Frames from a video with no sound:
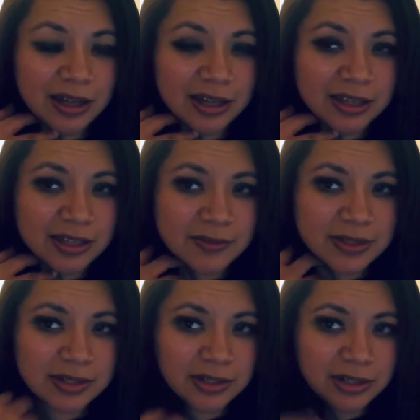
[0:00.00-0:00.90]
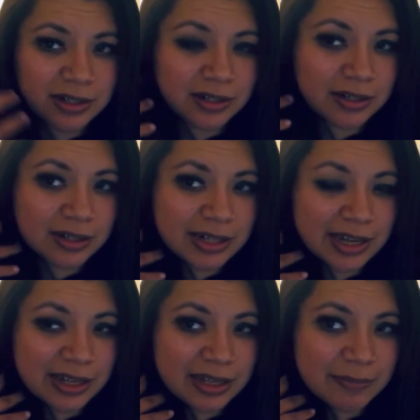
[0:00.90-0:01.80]
gives your
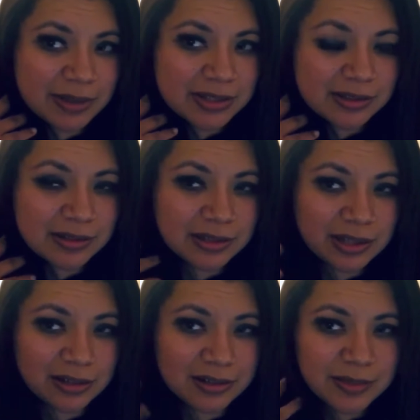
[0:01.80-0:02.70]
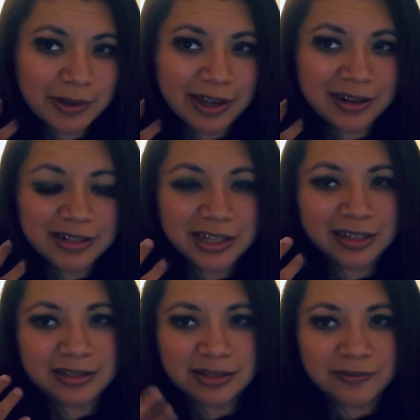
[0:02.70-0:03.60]
neck muscles and your spine a
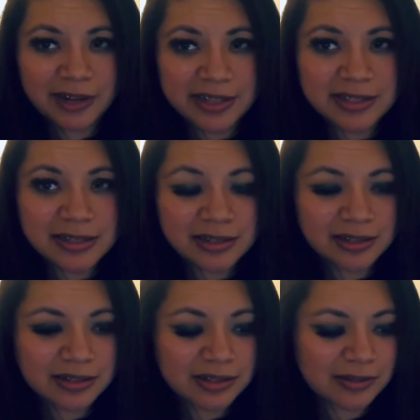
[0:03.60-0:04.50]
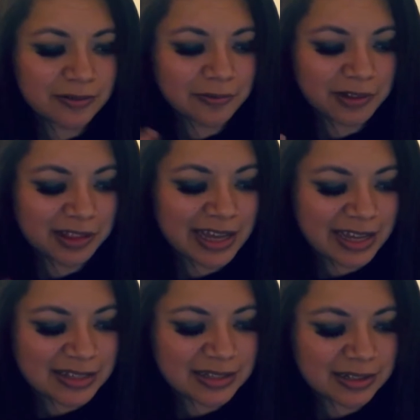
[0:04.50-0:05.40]
chance to rest and to
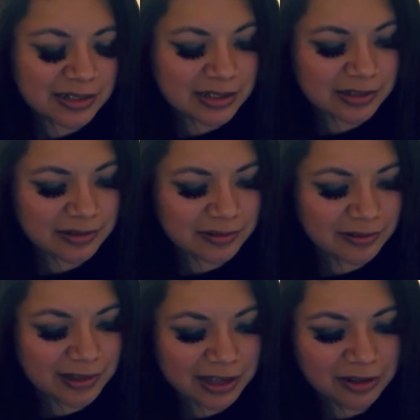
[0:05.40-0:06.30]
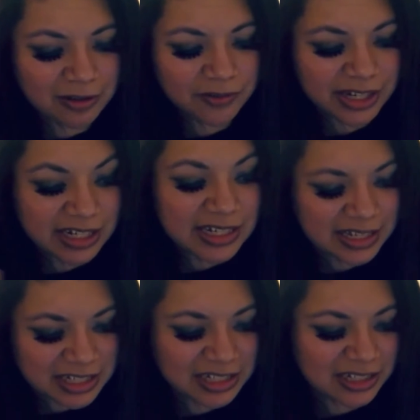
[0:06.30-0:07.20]
relax and to let go of any
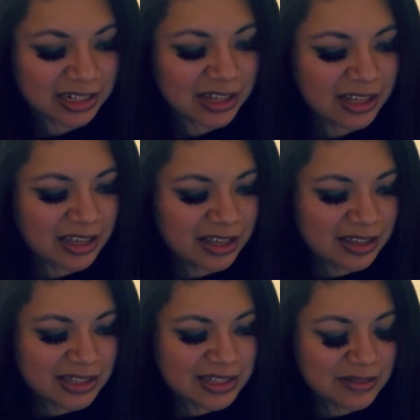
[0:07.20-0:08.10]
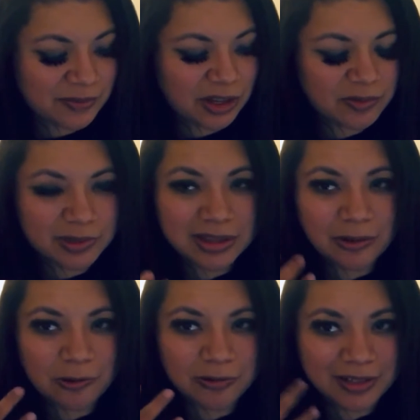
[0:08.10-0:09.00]
tension that's involved with
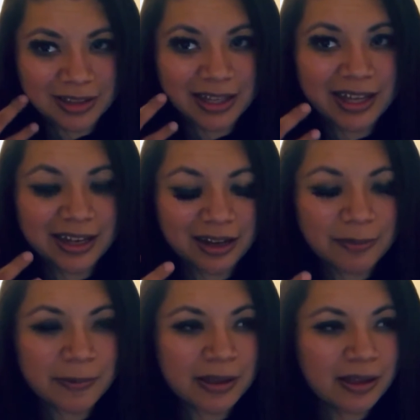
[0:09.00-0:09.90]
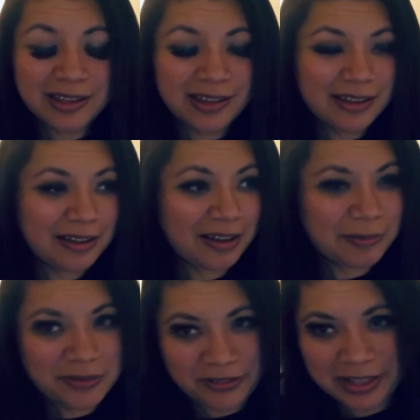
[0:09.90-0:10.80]
holding the head up.
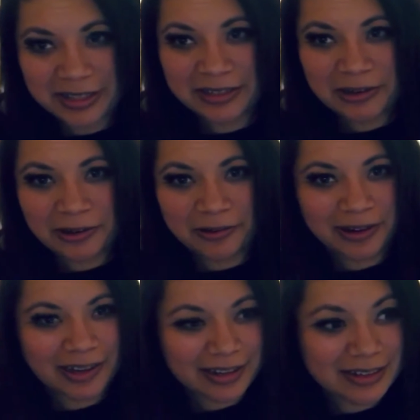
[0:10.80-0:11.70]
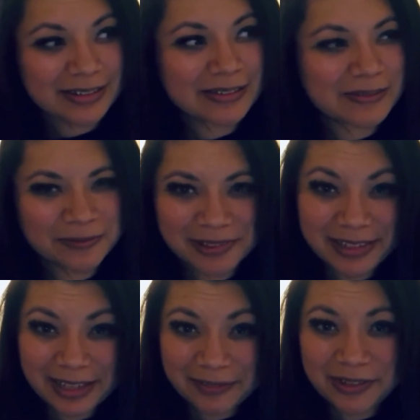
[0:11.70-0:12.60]
If you didn't know, our head is really
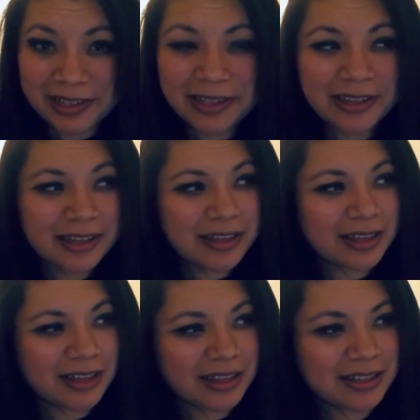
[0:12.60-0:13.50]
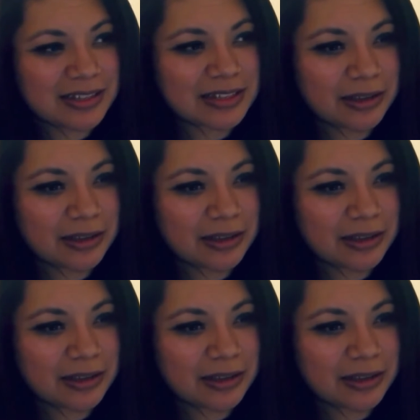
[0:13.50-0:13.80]
heavy, and